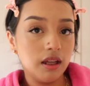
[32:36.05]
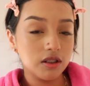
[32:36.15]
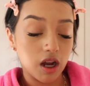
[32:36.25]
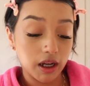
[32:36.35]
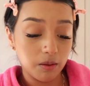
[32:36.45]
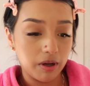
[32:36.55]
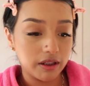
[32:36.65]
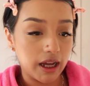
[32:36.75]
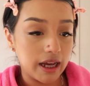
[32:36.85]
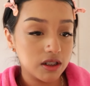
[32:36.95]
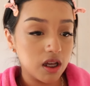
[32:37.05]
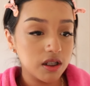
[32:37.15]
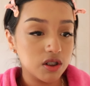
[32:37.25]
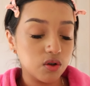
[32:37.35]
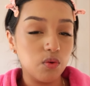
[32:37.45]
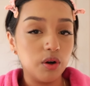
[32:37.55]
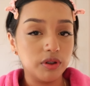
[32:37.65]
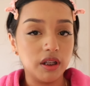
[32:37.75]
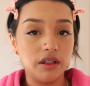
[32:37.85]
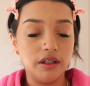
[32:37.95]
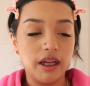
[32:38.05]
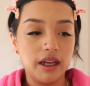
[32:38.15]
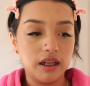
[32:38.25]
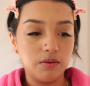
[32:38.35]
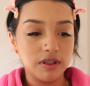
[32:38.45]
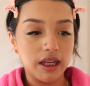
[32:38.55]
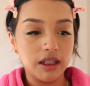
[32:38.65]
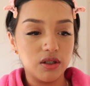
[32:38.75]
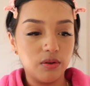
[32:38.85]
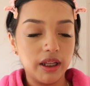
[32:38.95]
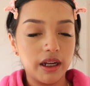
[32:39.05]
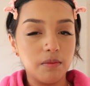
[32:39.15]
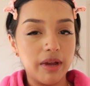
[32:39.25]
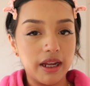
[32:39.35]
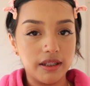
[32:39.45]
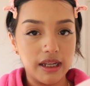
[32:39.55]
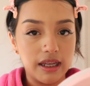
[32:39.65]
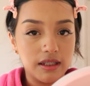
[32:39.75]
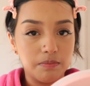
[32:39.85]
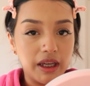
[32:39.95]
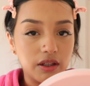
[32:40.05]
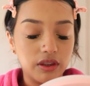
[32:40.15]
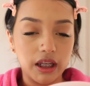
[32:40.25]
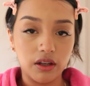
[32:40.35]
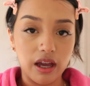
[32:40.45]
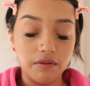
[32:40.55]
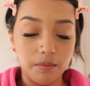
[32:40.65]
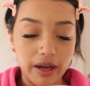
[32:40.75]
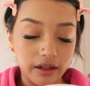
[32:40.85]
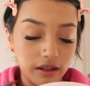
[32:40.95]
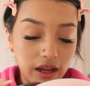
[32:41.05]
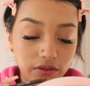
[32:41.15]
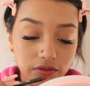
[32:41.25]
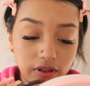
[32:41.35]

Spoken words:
Talking about that, I saw this quote the other day and it was like, don't let your bad days make you think you have a bad life.